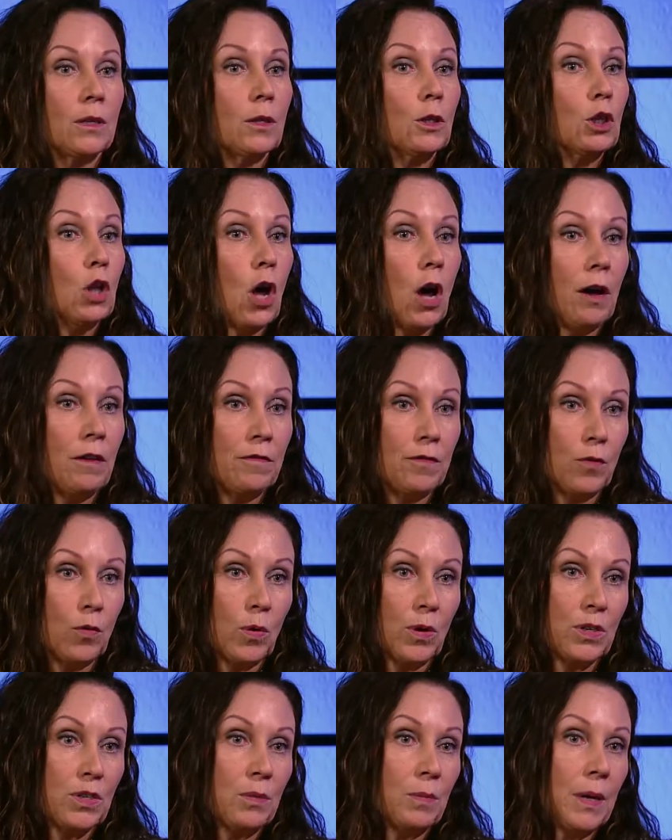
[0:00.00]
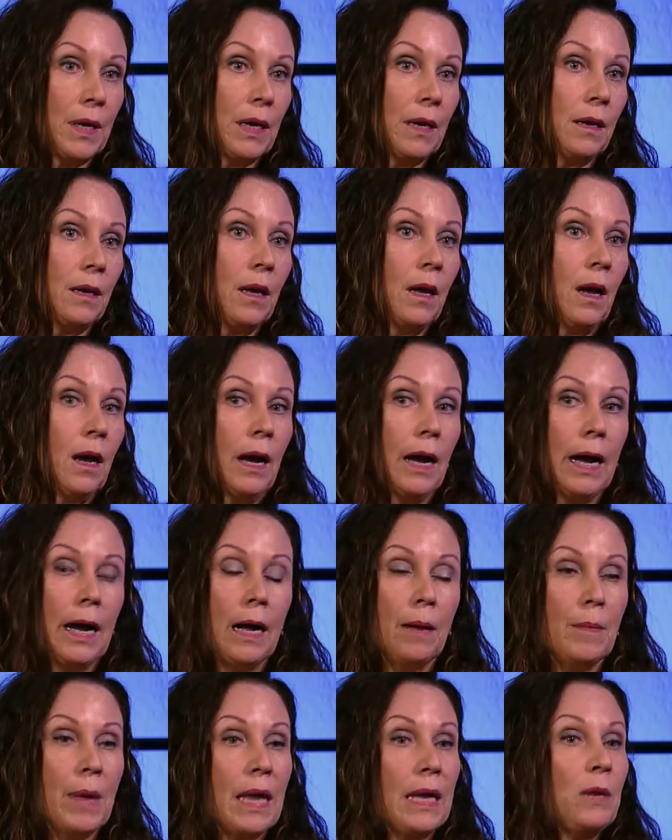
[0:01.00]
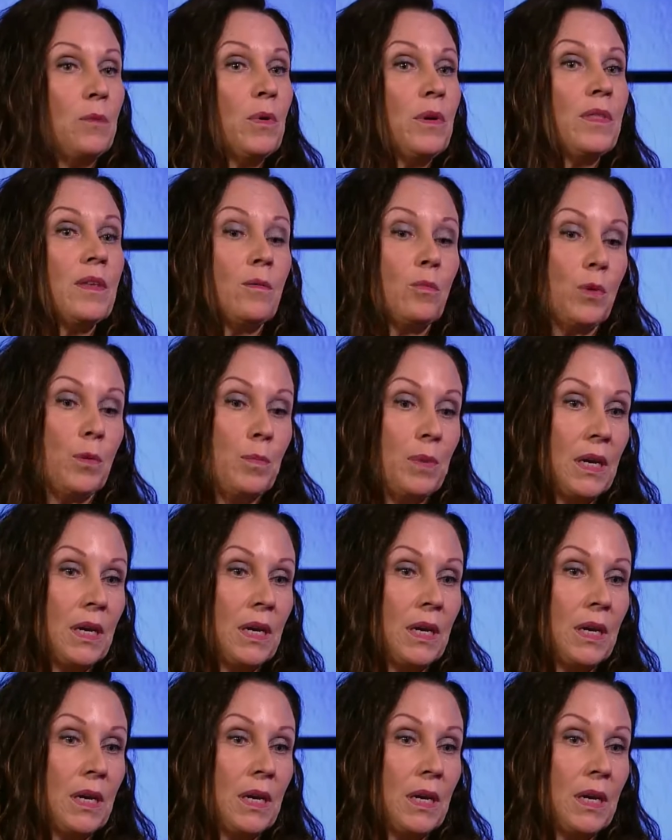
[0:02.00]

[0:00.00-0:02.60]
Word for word: law enforcement, um, anyone that would